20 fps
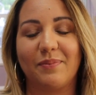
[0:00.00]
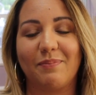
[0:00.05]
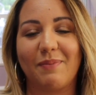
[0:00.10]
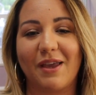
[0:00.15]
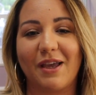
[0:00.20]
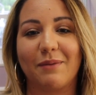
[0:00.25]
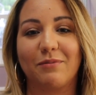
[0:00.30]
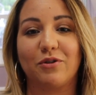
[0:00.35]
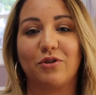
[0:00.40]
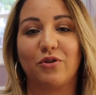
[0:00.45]

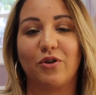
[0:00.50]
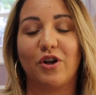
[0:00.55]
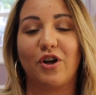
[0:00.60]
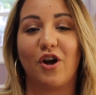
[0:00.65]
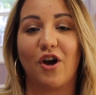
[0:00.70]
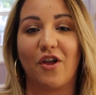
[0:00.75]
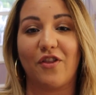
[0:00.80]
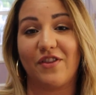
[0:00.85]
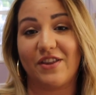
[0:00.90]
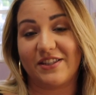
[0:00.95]
makeup
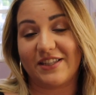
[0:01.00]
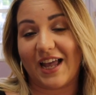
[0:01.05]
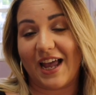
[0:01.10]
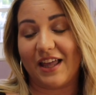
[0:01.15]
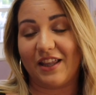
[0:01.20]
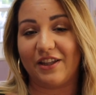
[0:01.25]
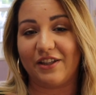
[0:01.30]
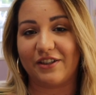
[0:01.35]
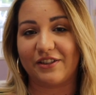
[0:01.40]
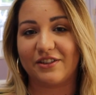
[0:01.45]
tutorial on this
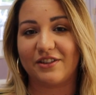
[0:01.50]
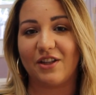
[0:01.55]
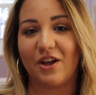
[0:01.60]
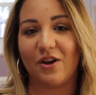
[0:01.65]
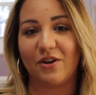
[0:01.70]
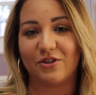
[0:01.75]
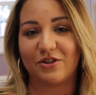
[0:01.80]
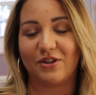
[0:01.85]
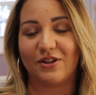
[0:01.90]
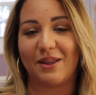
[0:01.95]
eye look,
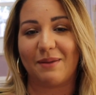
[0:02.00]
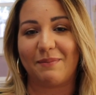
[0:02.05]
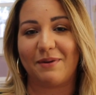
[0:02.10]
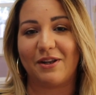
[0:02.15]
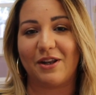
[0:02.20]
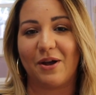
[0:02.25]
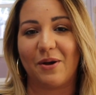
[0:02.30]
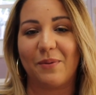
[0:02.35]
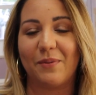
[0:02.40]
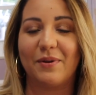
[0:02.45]
also let
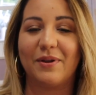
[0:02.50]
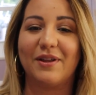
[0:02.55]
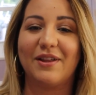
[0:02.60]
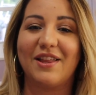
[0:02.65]
me know.